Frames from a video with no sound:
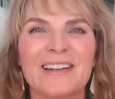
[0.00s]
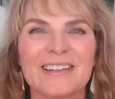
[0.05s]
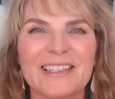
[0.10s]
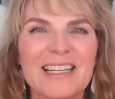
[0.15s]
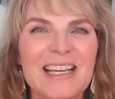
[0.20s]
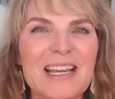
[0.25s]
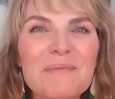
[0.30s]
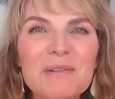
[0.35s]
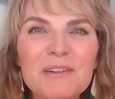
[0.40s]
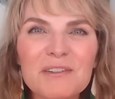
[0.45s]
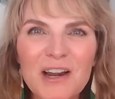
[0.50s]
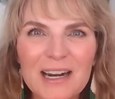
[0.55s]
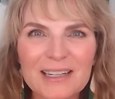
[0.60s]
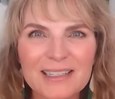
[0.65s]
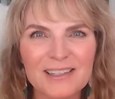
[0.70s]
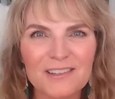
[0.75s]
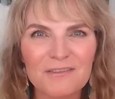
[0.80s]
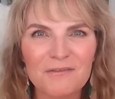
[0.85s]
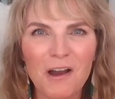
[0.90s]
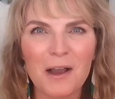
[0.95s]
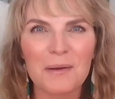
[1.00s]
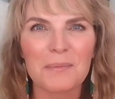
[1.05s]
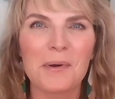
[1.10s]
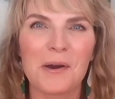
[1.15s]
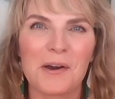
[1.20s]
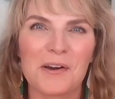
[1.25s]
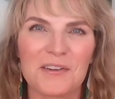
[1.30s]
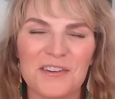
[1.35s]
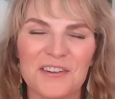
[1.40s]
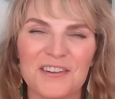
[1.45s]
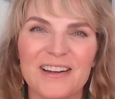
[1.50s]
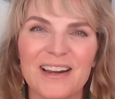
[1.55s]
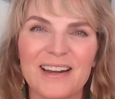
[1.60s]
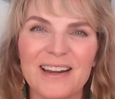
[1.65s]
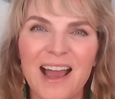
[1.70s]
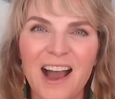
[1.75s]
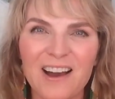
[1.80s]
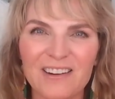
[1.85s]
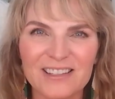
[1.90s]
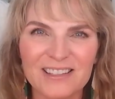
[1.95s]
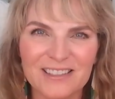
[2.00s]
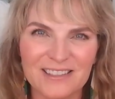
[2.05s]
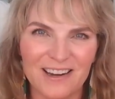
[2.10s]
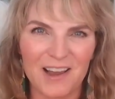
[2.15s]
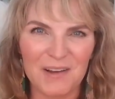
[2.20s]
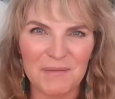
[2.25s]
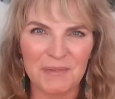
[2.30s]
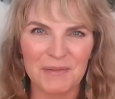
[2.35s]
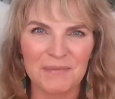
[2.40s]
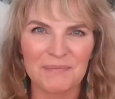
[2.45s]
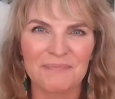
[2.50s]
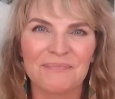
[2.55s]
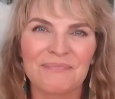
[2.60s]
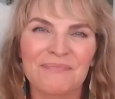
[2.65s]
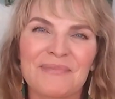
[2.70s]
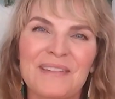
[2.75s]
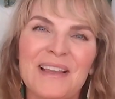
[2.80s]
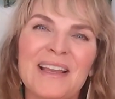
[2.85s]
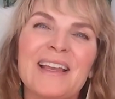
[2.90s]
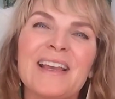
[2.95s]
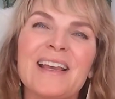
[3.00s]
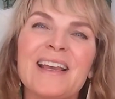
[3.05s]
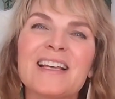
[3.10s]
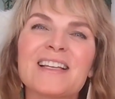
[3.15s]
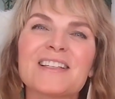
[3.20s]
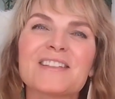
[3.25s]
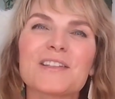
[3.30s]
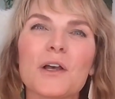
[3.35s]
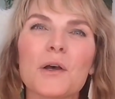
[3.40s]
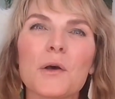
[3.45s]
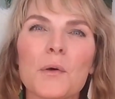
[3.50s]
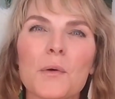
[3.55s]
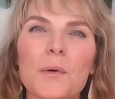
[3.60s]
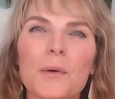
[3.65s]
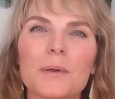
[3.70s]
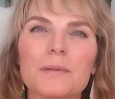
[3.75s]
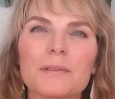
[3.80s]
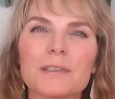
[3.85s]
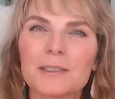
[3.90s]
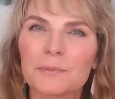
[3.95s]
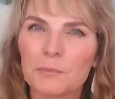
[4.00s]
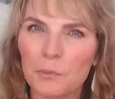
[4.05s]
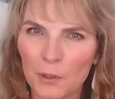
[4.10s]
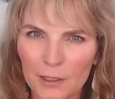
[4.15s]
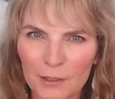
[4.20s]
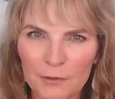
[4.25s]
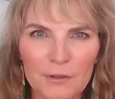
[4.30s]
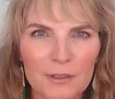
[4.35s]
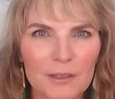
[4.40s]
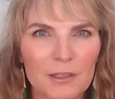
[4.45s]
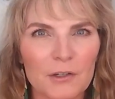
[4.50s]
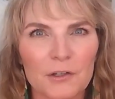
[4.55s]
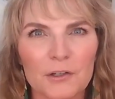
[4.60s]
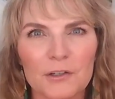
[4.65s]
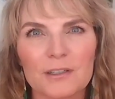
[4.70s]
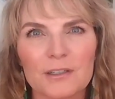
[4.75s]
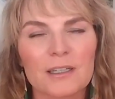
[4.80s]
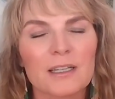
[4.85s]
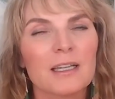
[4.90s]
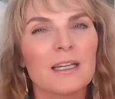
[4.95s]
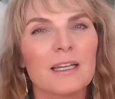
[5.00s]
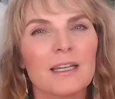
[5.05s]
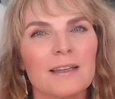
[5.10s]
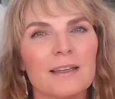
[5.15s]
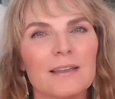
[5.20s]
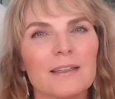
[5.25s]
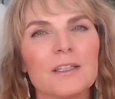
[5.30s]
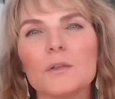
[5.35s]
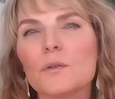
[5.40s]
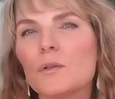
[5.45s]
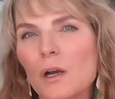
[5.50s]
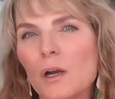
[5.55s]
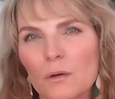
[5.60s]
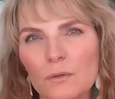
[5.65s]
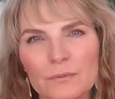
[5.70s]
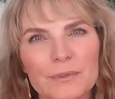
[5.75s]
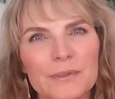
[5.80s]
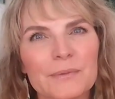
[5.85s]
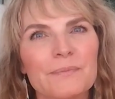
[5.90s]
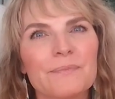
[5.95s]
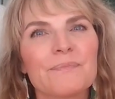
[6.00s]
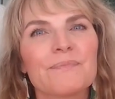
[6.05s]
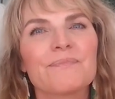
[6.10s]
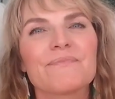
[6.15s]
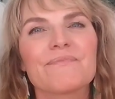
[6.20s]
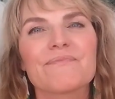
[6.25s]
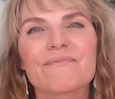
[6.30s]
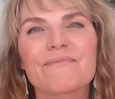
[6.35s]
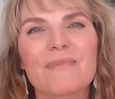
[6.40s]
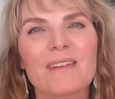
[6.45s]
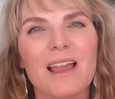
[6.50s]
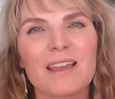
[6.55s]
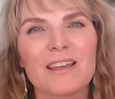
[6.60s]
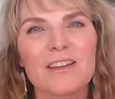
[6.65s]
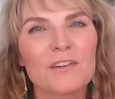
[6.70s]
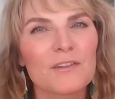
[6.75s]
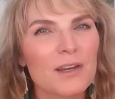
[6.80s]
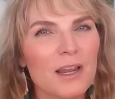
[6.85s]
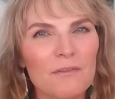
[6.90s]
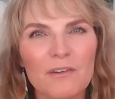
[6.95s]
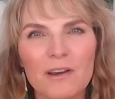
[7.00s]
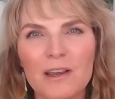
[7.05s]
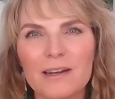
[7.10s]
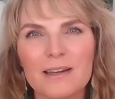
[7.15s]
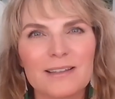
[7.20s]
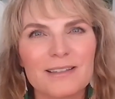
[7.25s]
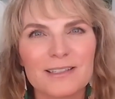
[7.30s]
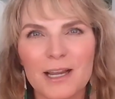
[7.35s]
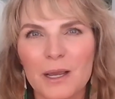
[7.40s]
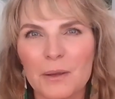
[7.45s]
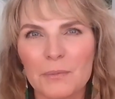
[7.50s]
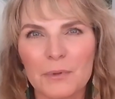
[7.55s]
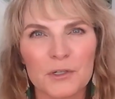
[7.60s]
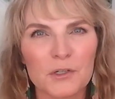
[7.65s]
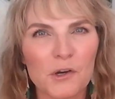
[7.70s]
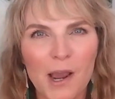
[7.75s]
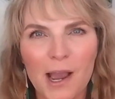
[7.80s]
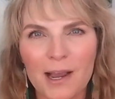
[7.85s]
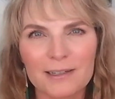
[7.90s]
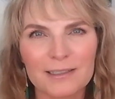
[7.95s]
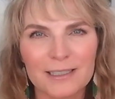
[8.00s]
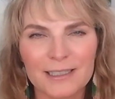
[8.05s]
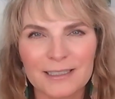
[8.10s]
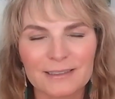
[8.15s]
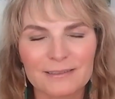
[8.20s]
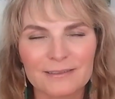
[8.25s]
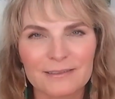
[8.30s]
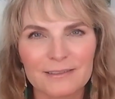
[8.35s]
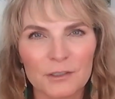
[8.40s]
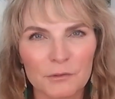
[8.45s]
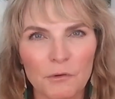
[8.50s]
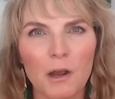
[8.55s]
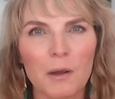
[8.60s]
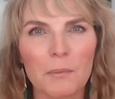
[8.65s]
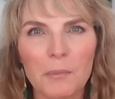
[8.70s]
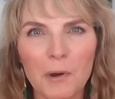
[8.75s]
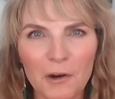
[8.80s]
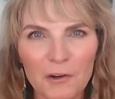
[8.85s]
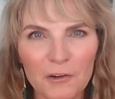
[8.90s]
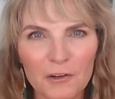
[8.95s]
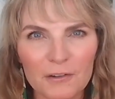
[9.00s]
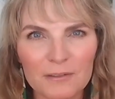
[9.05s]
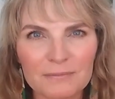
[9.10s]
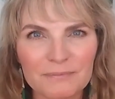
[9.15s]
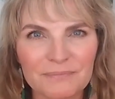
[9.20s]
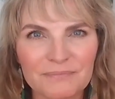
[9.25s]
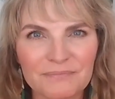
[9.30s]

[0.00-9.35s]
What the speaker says: keep attracting the wrong partner and how to stop. So, spoiler alert, you don't. You're never going to stop attracting the wrong partner.